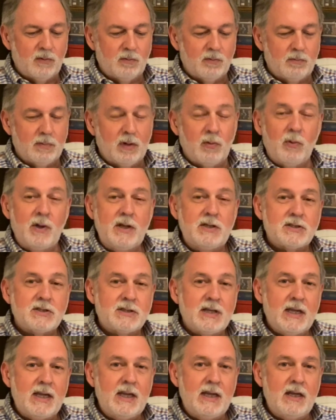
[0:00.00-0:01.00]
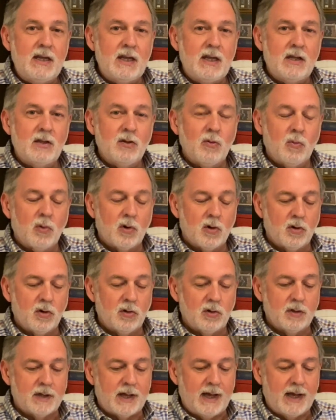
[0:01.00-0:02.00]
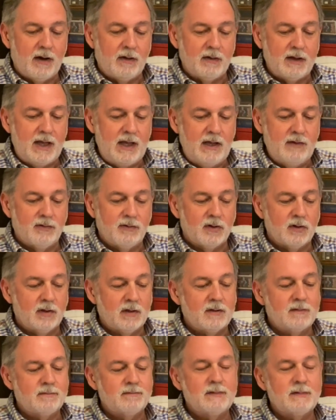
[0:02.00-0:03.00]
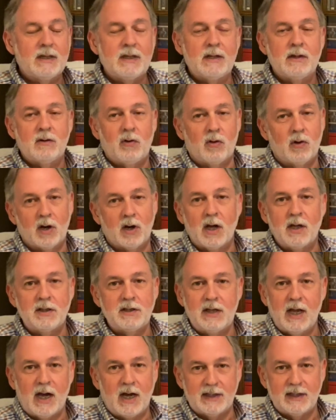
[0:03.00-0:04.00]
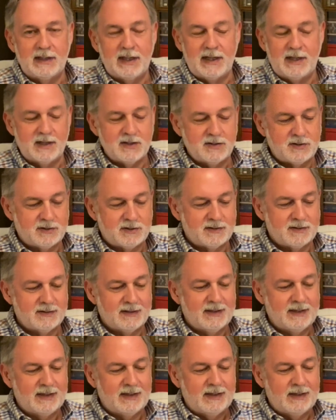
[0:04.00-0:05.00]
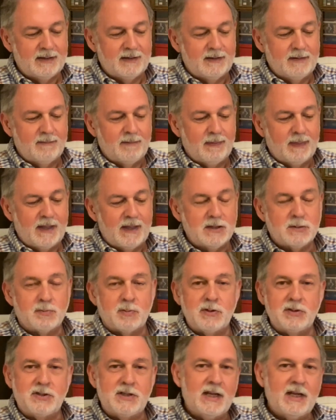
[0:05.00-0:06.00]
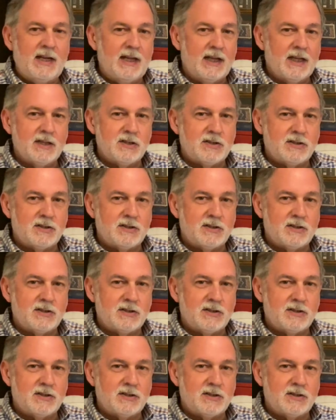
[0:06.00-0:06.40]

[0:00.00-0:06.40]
But we see in the world how evil or ungodliness is presents